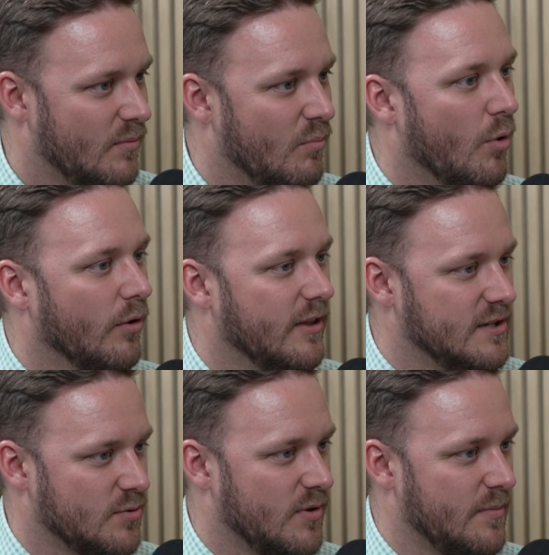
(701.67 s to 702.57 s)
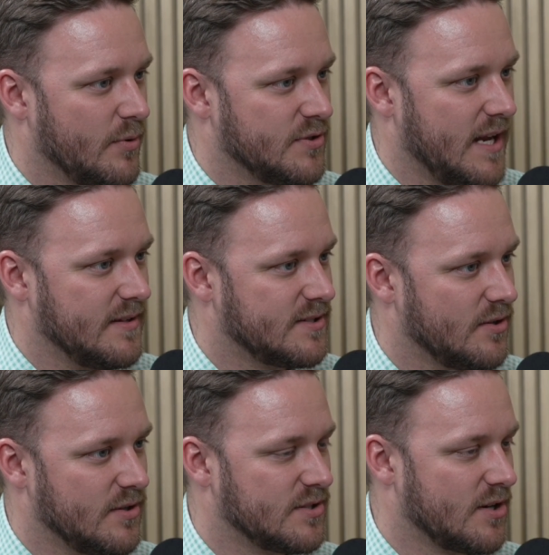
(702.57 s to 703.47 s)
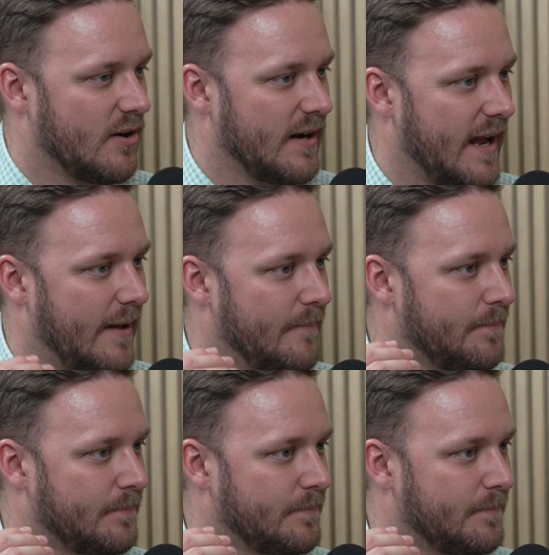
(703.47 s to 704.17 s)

more than 20%, so you started at,